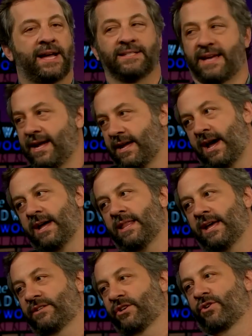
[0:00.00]
because I, I
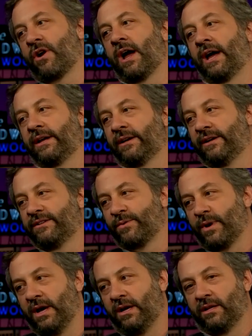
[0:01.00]
like to cry as
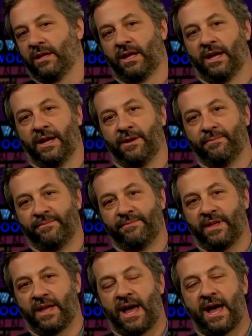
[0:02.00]
well. Yeah. Um,
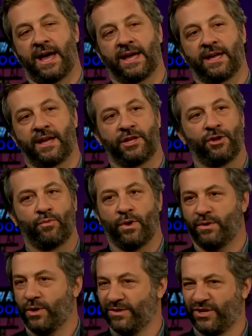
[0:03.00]
I, you know,
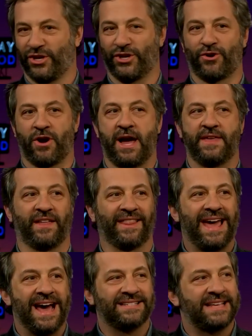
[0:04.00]
you know what's a good cry? The
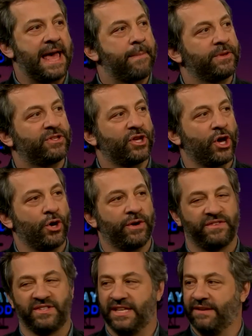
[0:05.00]
last episode
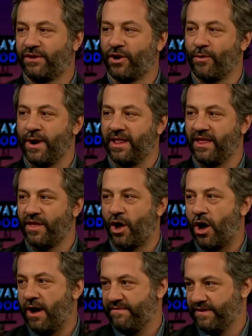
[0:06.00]
of Steve Carell on The
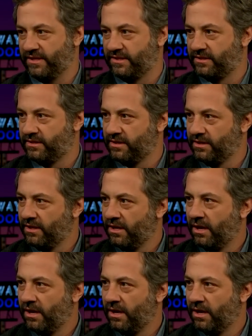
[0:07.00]
Office. Oh.